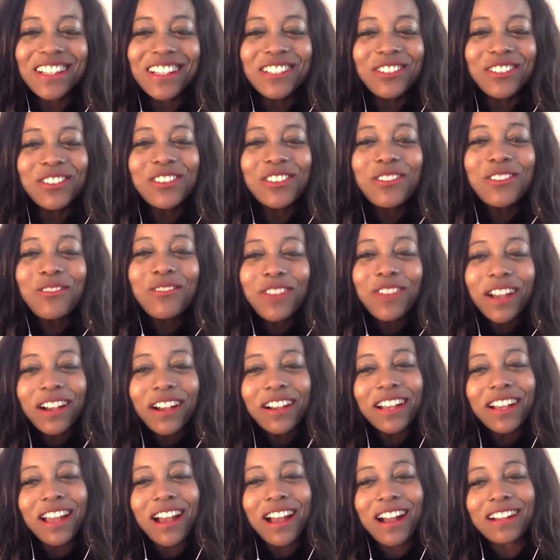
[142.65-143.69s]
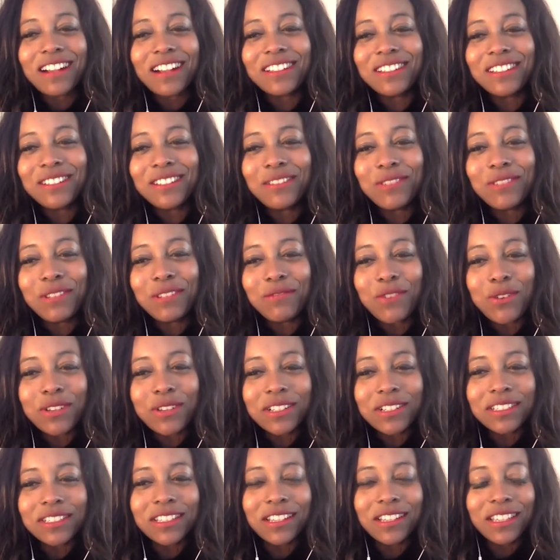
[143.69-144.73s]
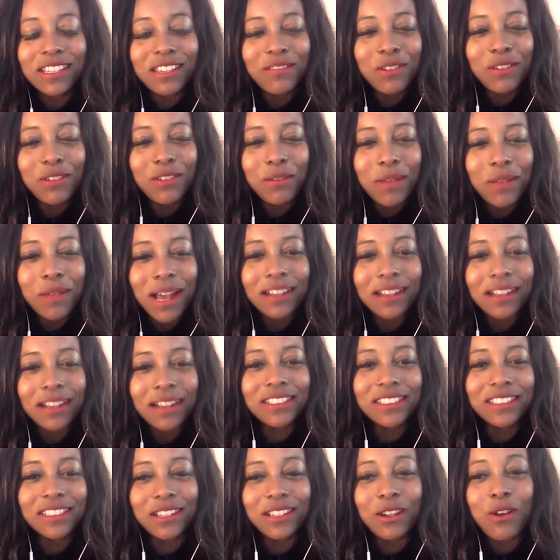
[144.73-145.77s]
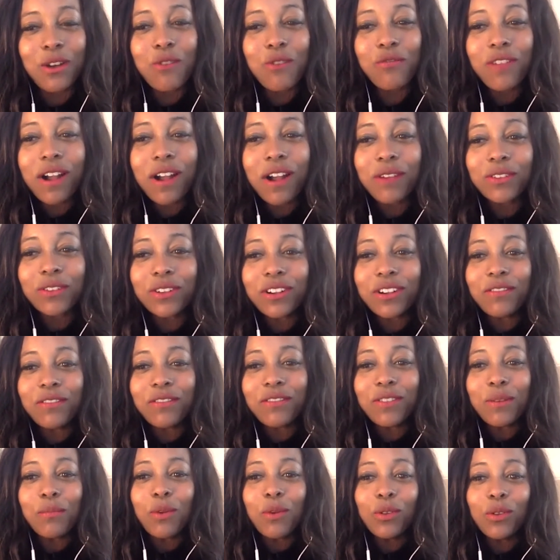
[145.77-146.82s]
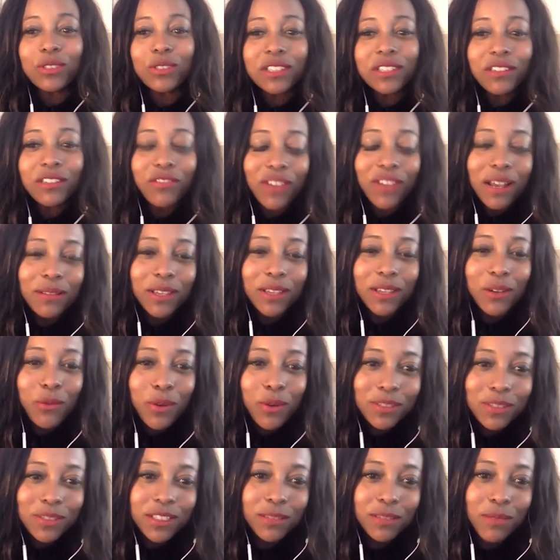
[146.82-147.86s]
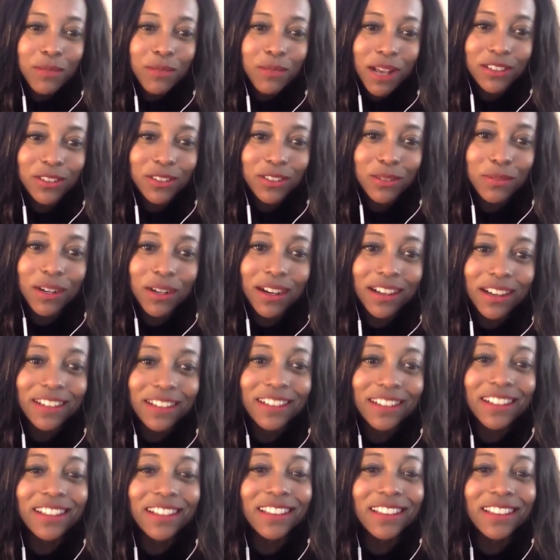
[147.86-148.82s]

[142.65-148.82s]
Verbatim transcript: she's very active and focused on giving back she's a co-founder of the multifamily women's mastermind